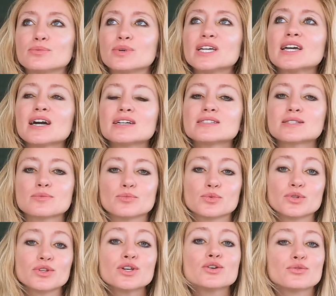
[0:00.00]
We got some
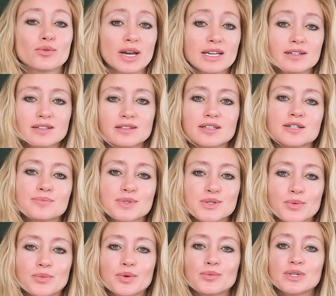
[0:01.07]
really great
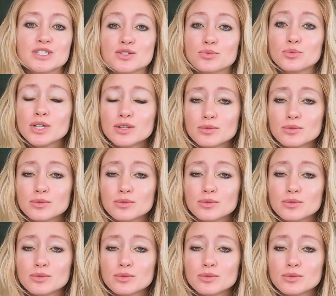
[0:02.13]
clips when we went to